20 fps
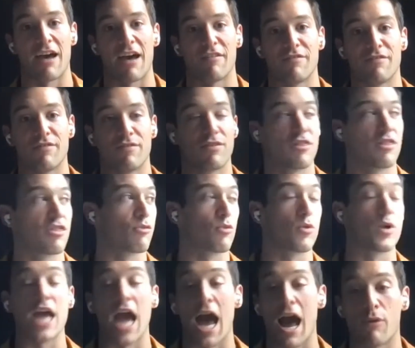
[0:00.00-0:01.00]
have
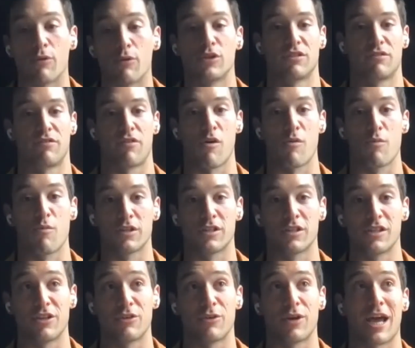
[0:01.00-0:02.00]
3 hours of homework to
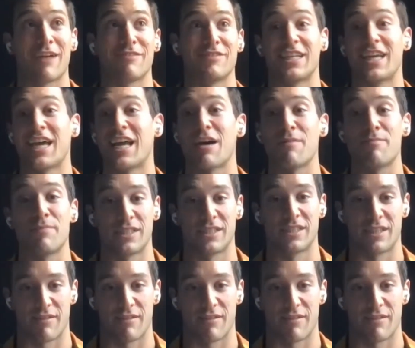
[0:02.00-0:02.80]
do and I have to get up at